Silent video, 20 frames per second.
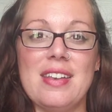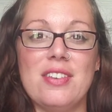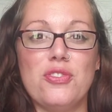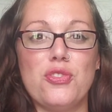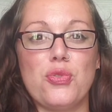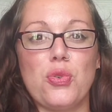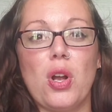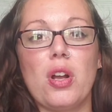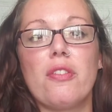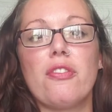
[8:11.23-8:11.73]

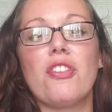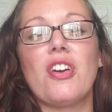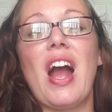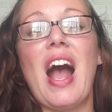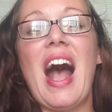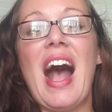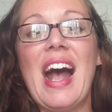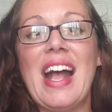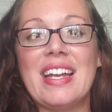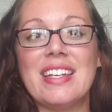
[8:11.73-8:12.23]
drug for
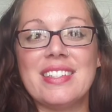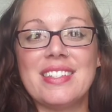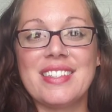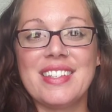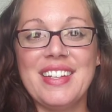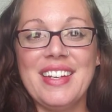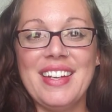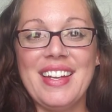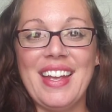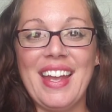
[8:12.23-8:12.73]
eyes,
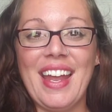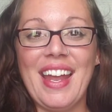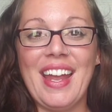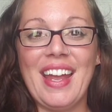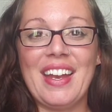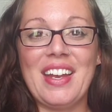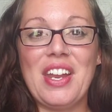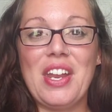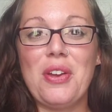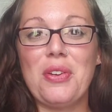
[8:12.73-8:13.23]

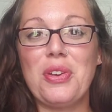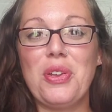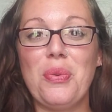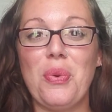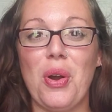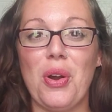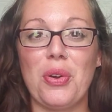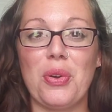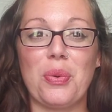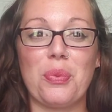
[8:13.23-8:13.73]
and here you
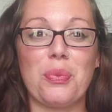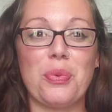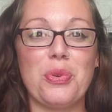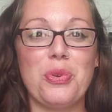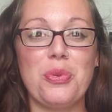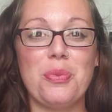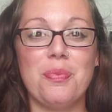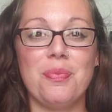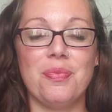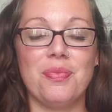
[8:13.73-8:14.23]
are in a
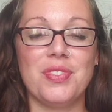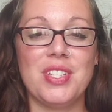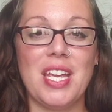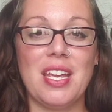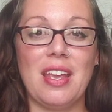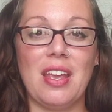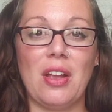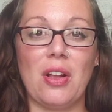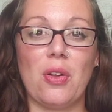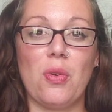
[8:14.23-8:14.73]
room
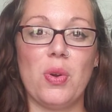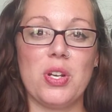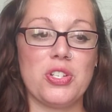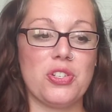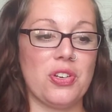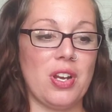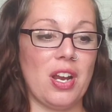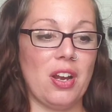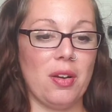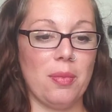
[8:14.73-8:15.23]
taking a
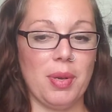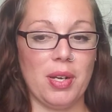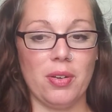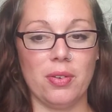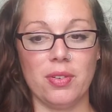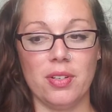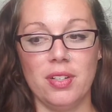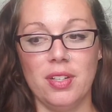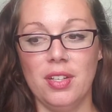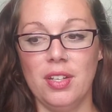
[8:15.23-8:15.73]
questionnaire
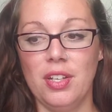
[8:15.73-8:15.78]
about